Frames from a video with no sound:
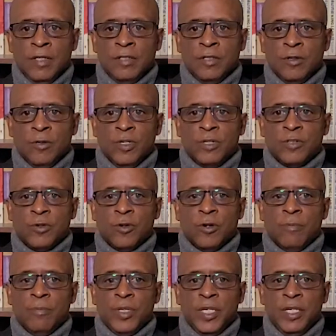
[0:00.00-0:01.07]
to restore
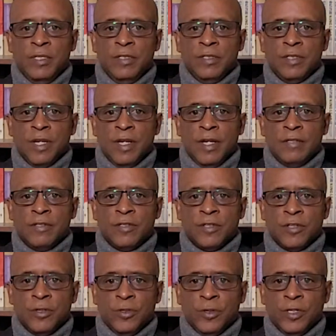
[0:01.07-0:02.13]
peace and
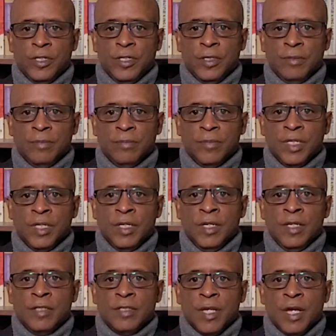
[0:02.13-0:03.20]
security.
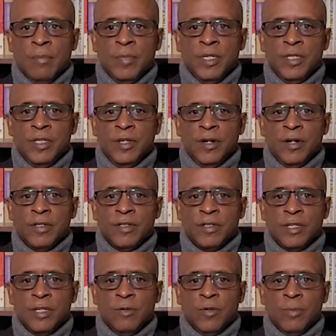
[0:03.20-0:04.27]

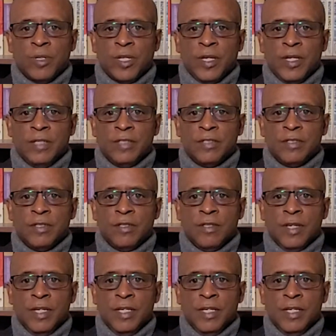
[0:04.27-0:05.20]
SAMIDRC replaced the